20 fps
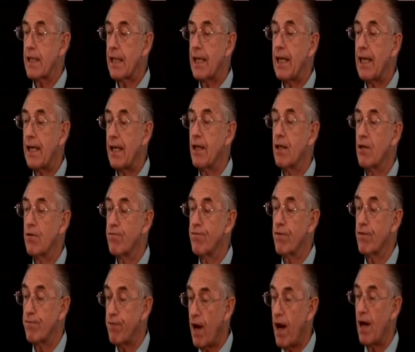the King
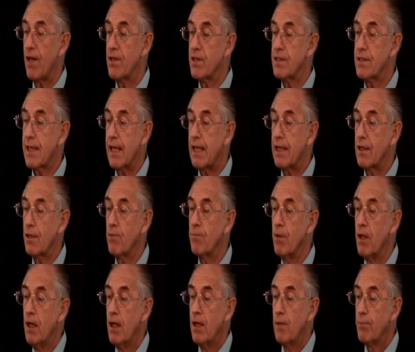of the Father's
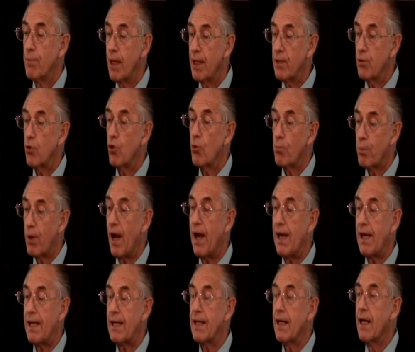kingdom, but you're
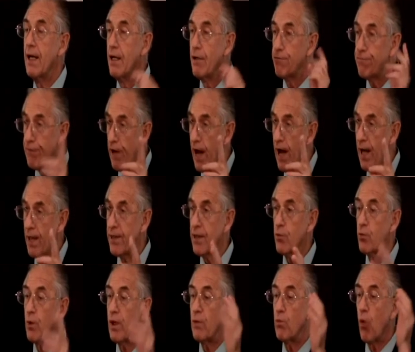praying,
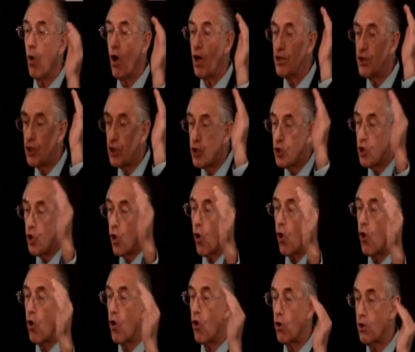Father, we want
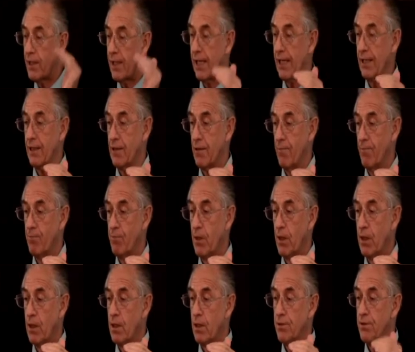your kingdom
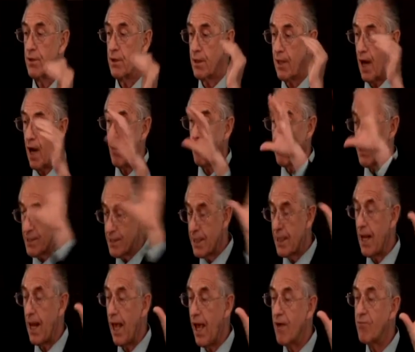to come. It's
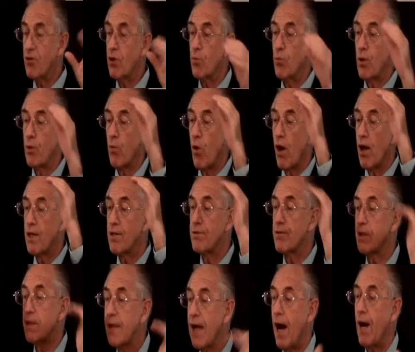in heaven, we want it
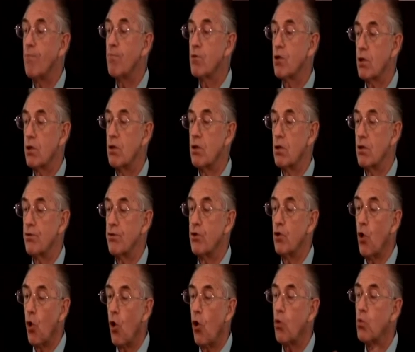to come to earth.
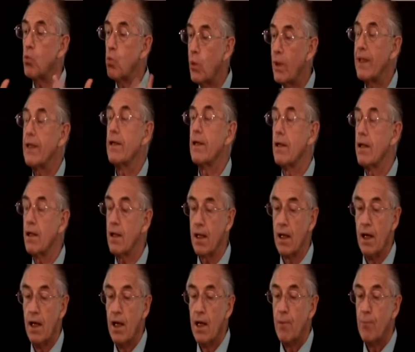Your
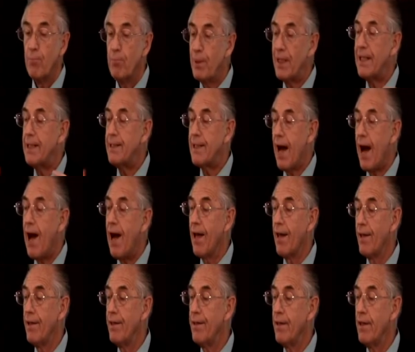will be
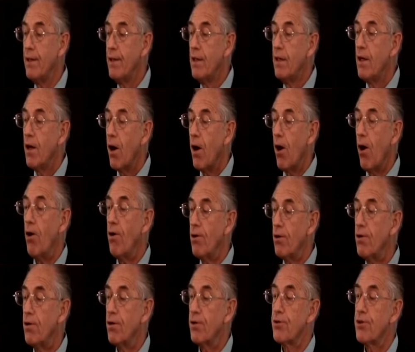done on
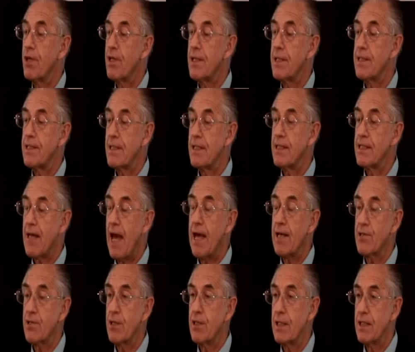earth as
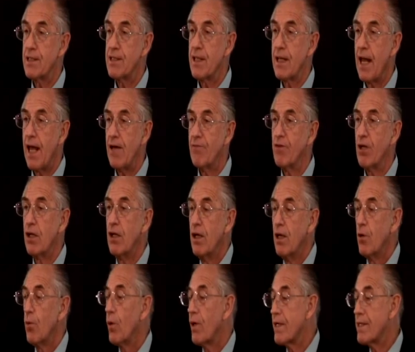it is in heaven.
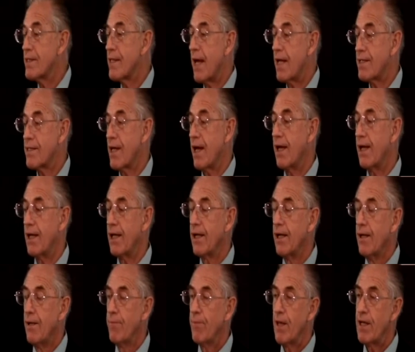What is that saying?
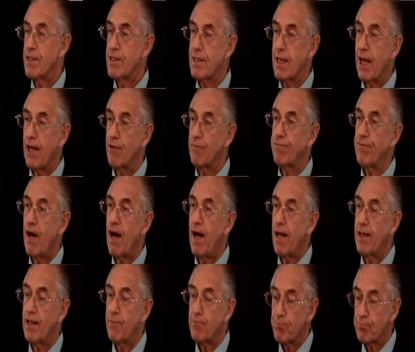That's saying,
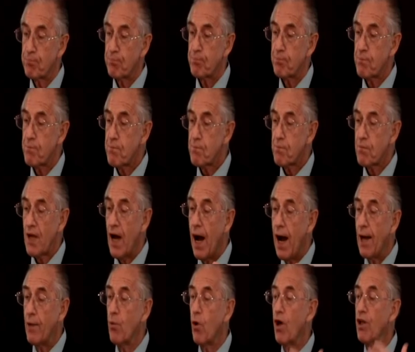Father,
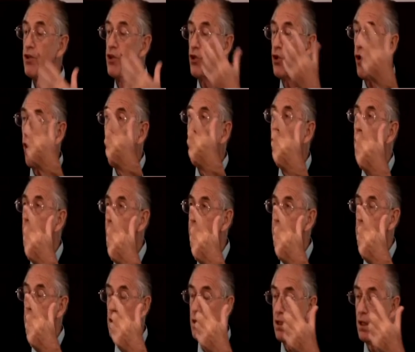I want your
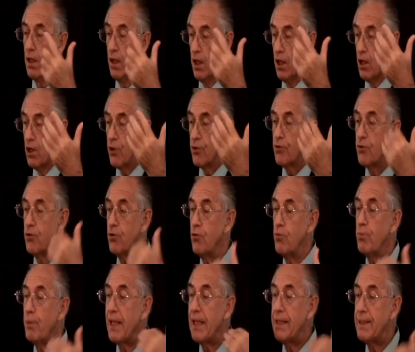will
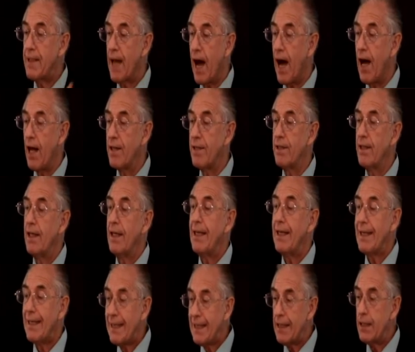to be done
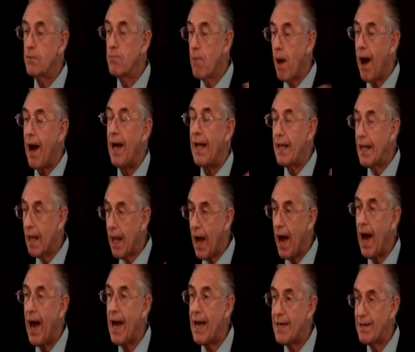in my
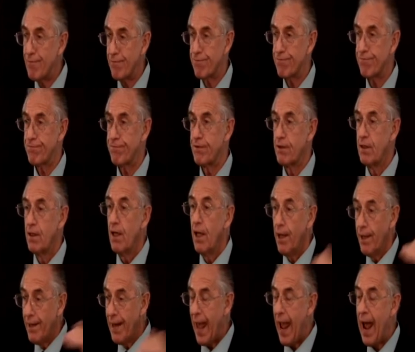life.
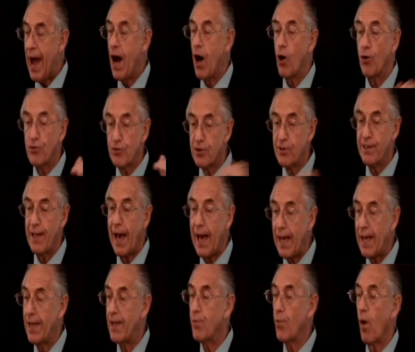Now,
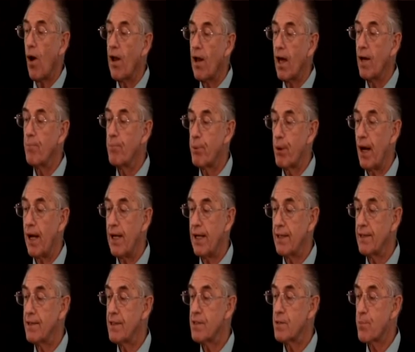today, while I'm
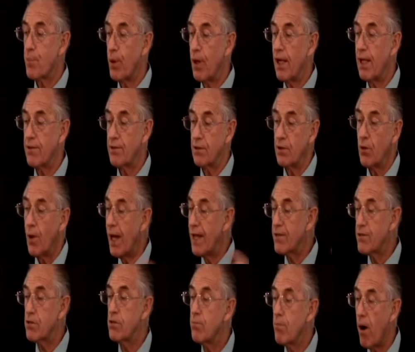praying this prayer to you,
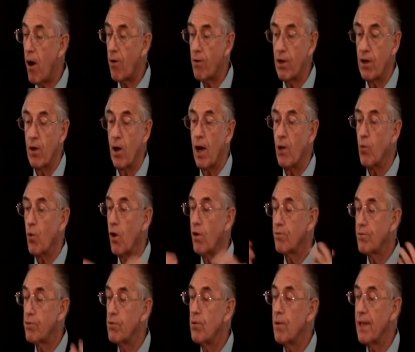and tomorrow, I
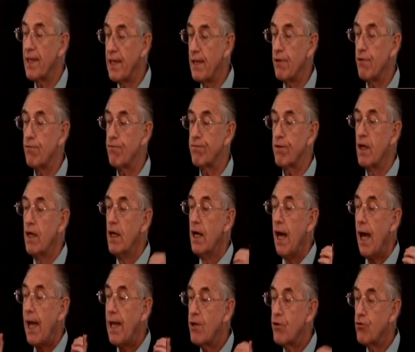want to live
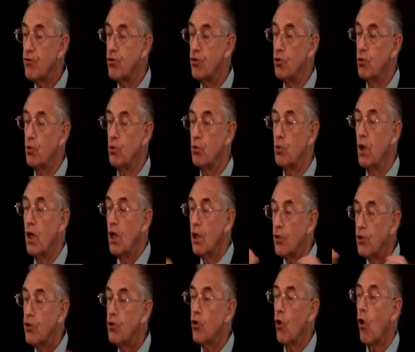and do
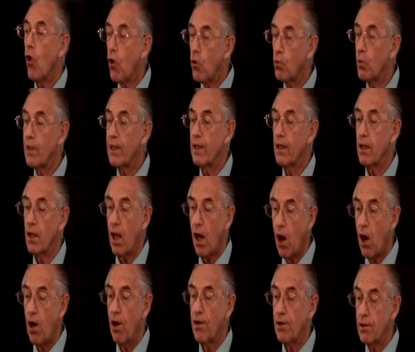your will
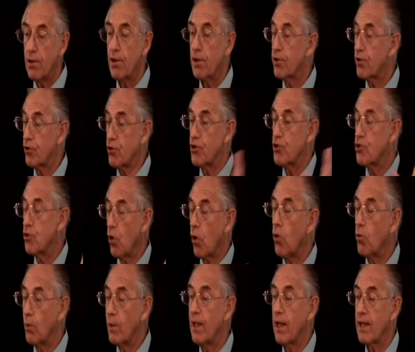on earth because
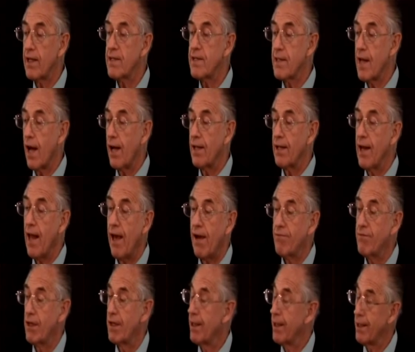your will is done in
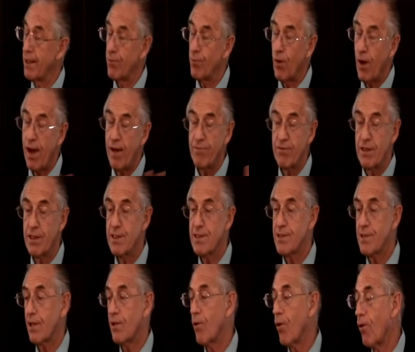heaven and heaven
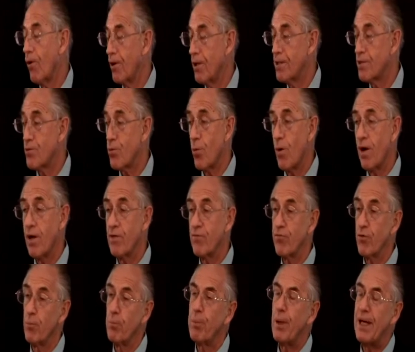is a glorious
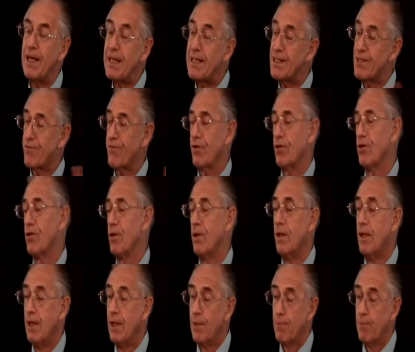wonderful peaceful